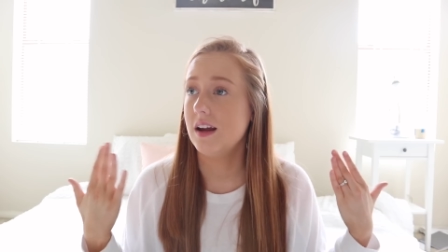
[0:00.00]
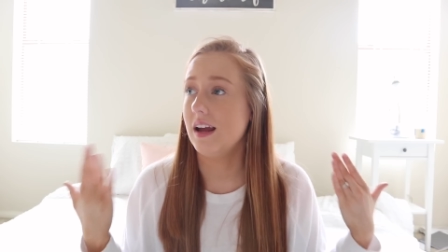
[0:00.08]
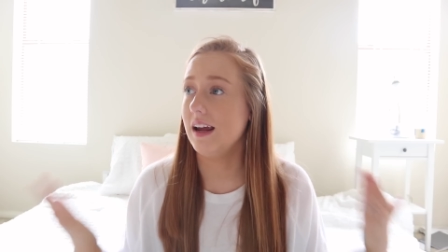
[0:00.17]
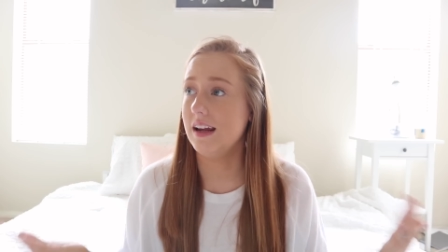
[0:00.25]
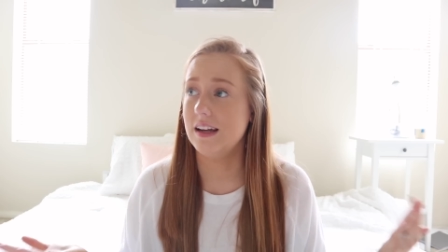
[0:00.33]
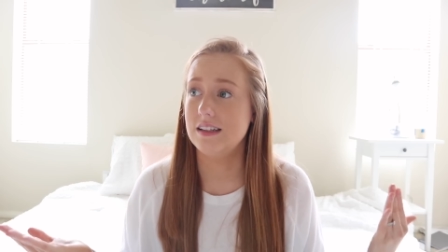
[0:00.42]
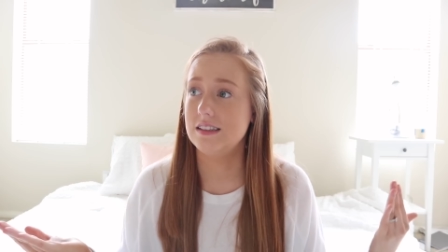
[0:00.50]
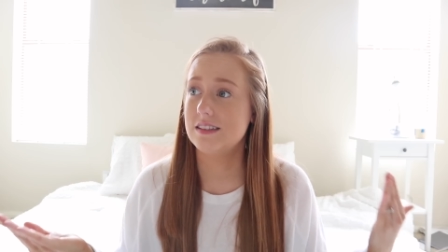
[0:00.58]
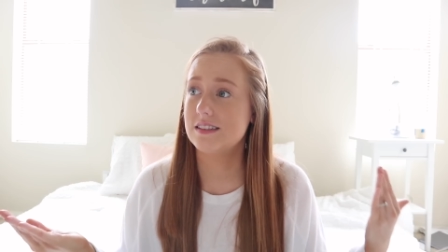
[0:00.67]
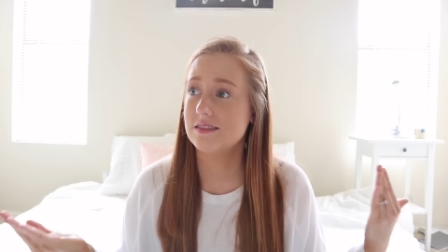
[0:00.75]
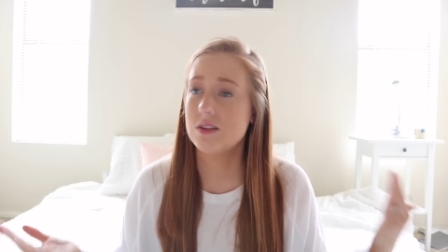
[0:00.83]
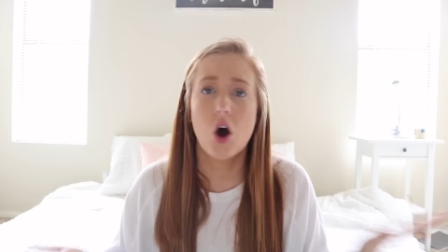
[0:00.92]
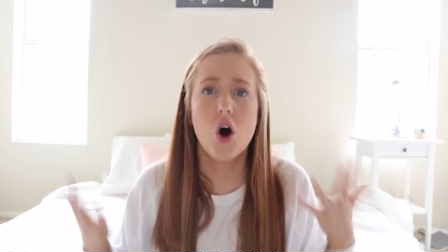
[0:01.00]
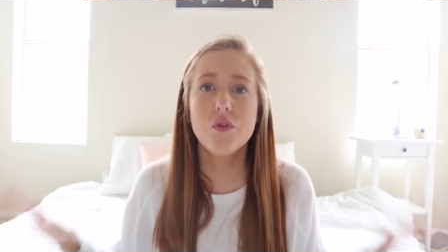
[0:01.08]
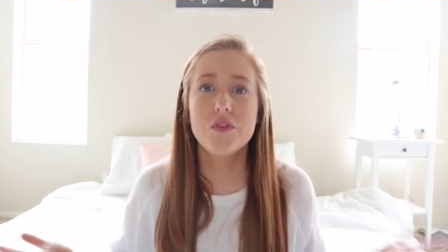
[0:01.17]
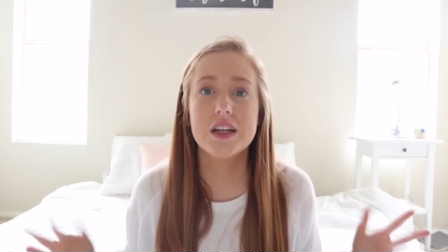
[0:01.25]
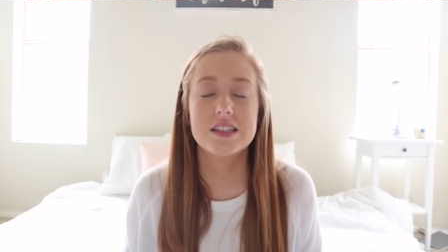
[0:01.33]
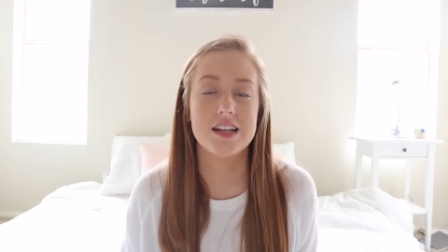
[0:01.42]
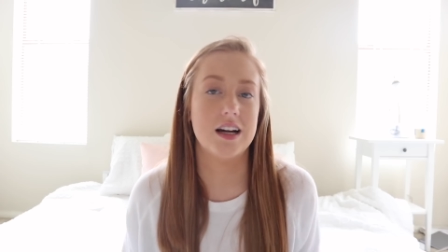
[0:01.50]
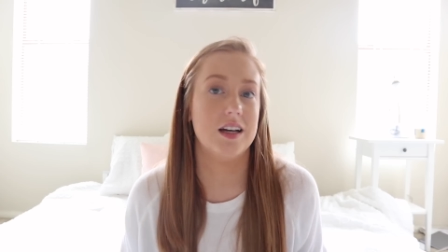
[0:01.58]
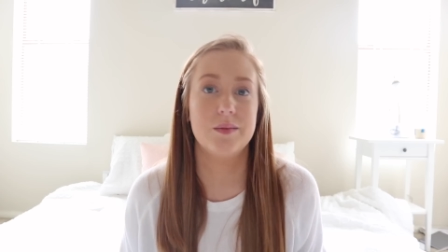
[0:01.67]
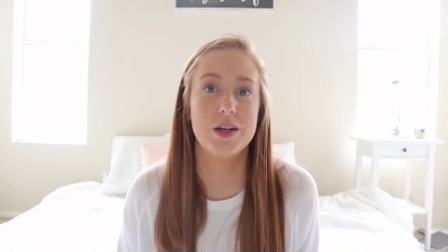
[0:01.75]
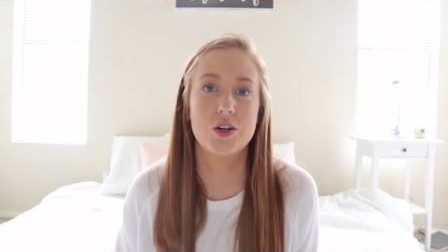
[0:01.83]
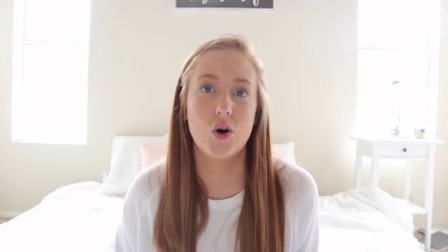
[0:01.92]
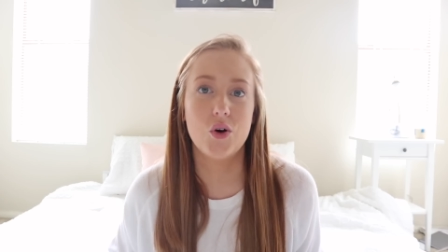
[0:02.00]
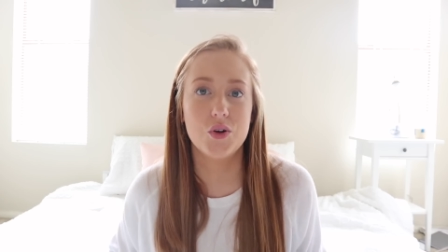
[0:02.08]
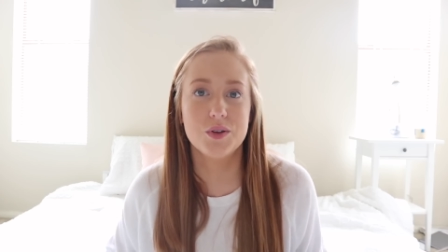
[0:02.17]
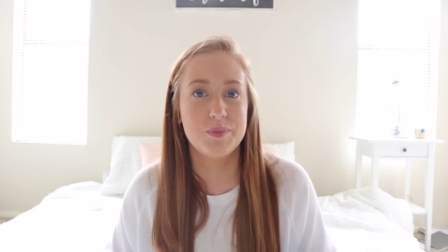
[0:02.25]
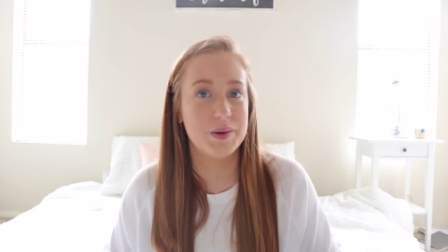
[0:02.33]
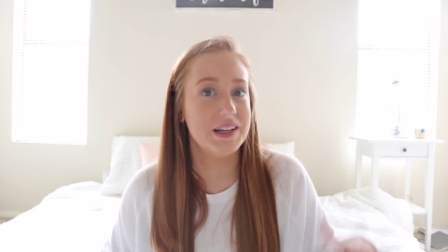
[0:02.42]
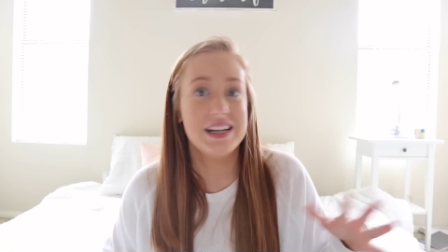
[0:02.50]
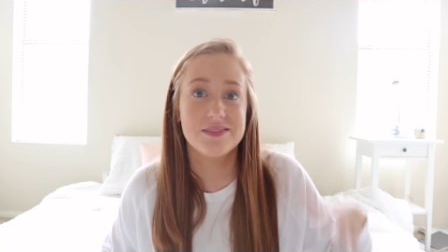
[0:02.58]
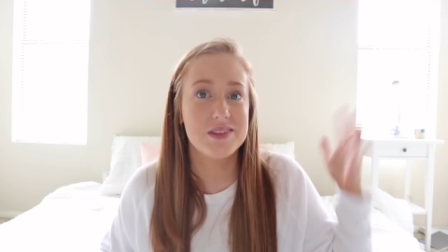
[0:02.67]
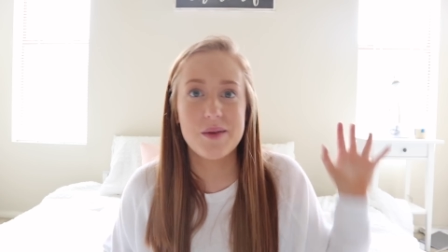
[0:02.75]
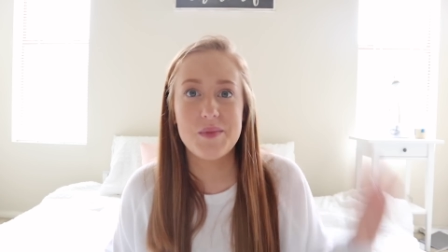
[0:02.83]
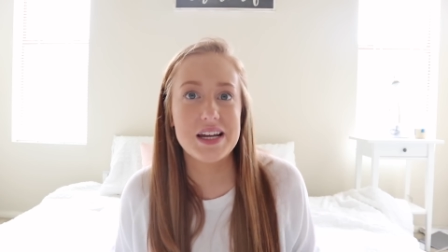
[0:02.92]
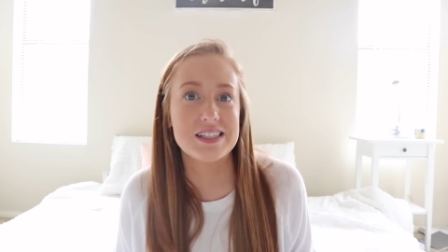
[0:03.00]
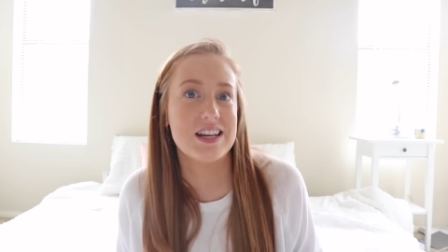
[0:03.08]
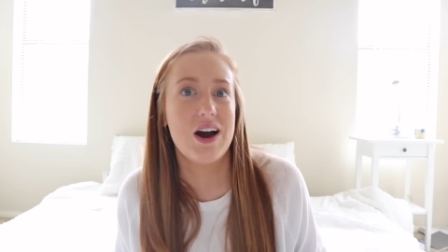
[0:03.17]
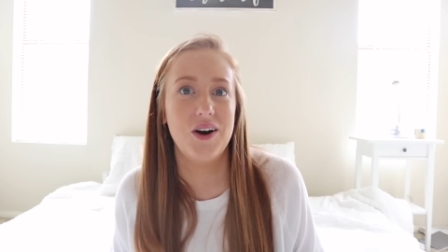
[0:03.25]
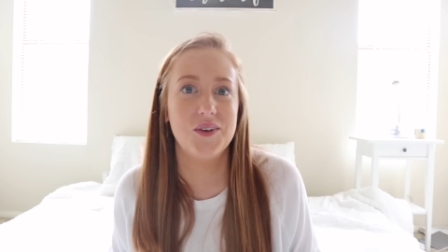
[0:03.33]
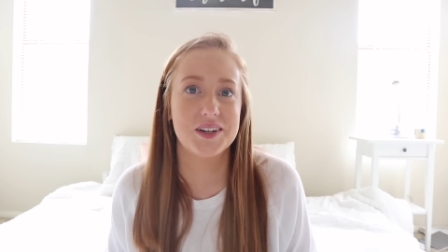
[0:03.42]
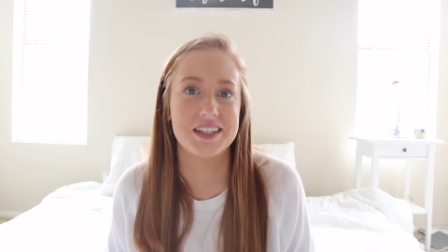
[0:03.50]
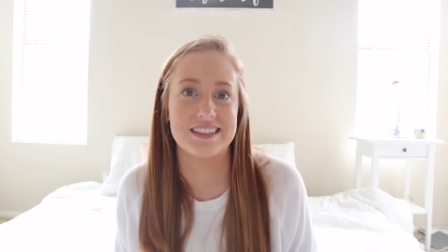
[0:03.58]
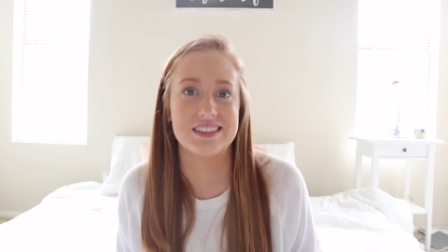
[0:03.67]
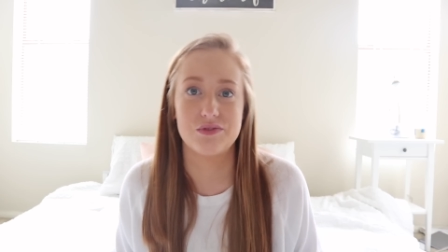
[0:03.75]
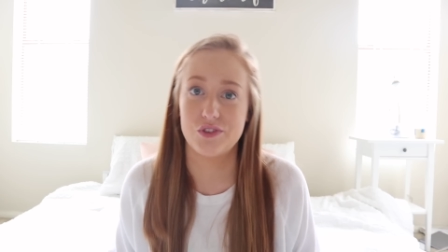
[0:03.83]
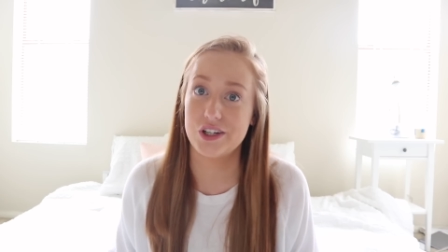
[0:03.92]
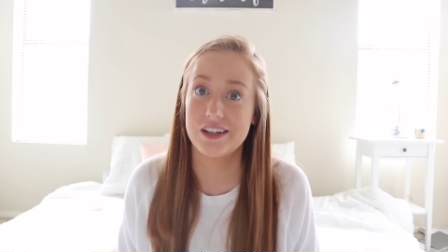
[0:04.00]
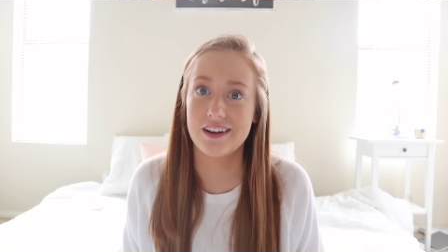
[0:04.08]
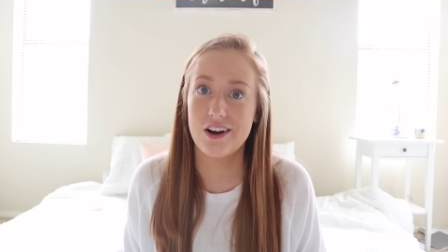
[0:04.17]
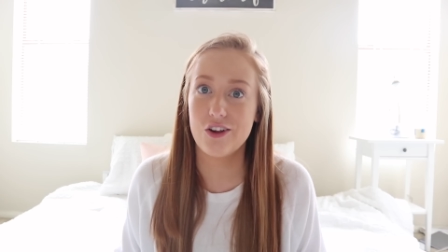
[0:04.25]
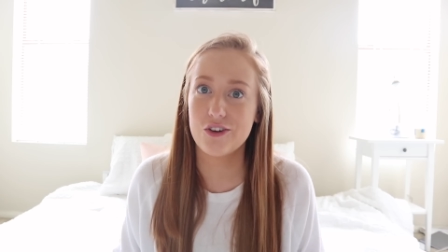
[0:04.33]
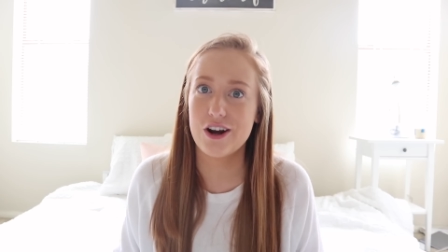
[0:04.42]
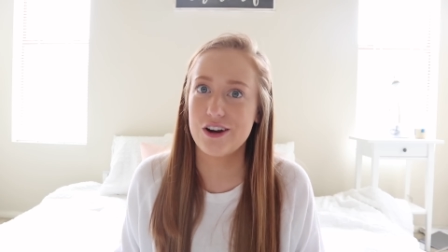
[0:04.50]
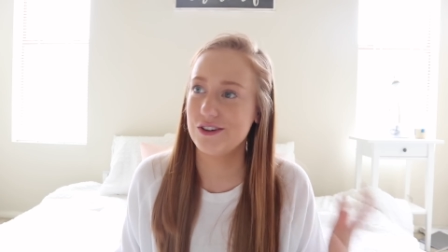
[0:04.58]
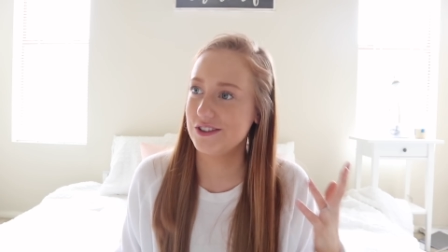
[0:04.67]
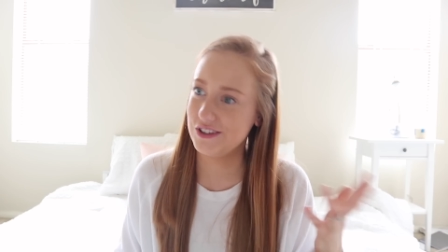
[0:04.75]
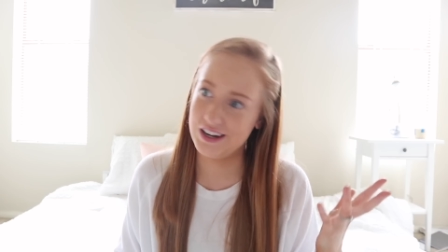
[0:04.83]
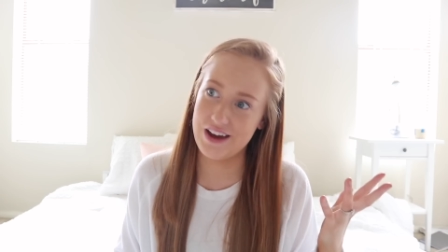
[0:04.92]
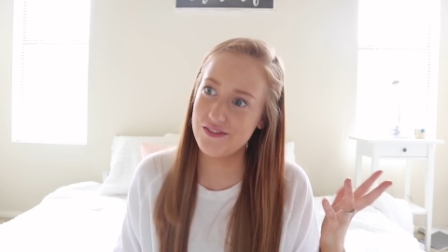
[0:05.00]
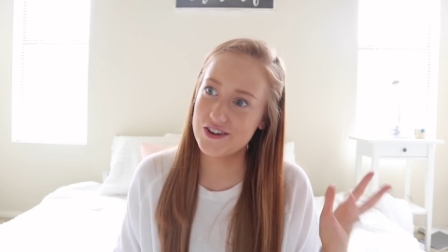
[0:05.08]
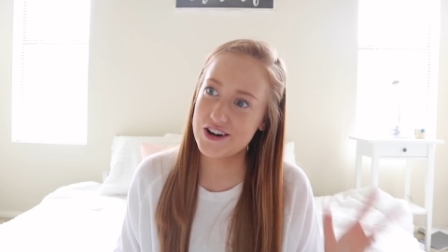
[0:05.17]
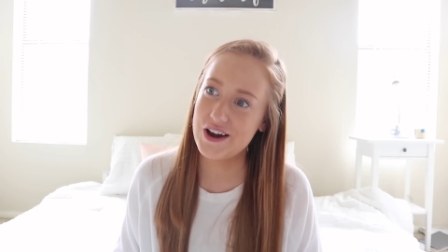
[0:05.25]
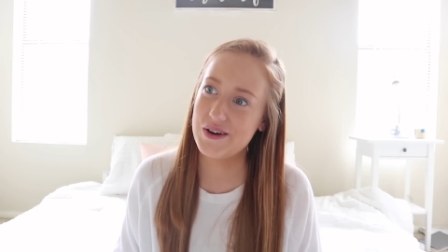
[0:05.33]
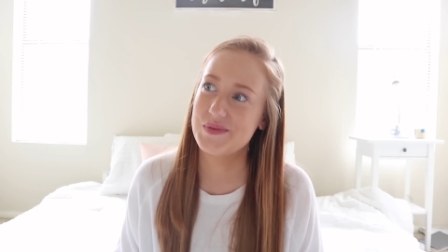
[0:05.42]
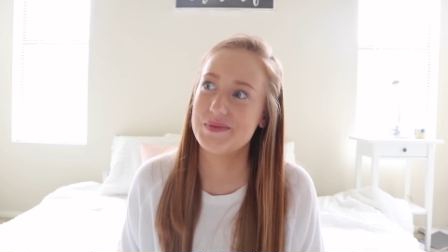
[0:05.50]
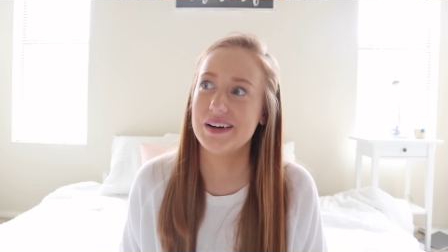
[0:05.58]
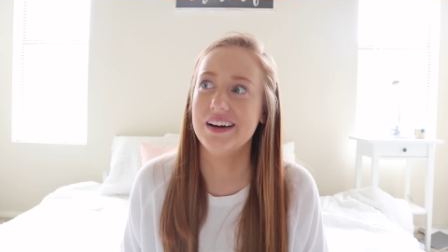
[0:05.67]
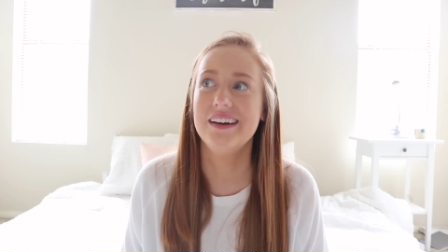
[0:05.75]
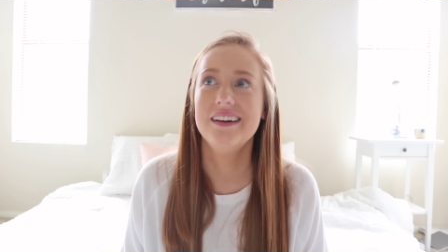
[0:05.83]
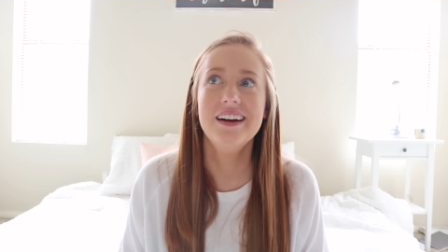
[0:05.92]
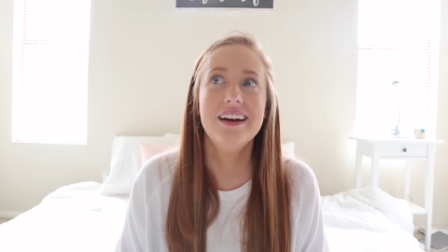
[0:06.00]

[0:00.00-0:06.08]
And hopefully it's not going to be cold, but it may snow because it's freaking Colorado and you never know. But